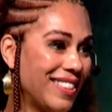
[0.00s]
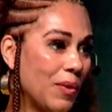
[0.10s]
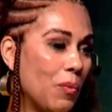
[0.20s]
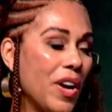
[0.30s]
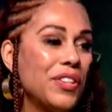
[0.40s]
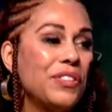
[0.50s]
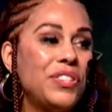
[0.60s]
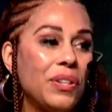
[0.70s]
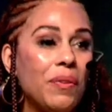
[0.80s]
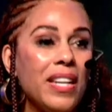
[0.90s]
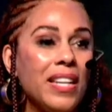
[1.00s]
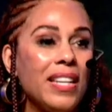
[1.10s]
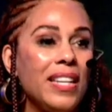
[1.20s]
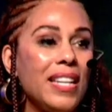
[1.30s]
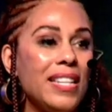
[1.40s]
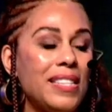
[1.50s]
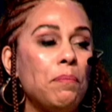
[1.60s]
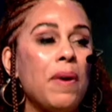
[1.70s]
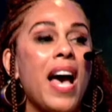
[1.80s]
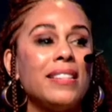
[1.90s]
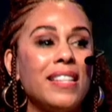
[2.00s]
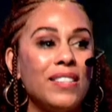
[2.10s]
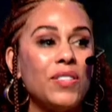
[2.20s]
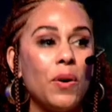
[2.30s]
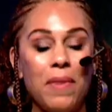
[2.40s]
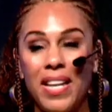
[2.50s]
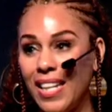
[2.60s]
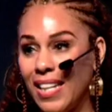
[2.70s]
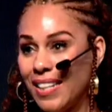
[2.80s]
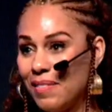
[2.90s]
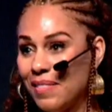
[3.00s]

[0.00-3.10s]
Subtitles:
What you're doing is impacting so many.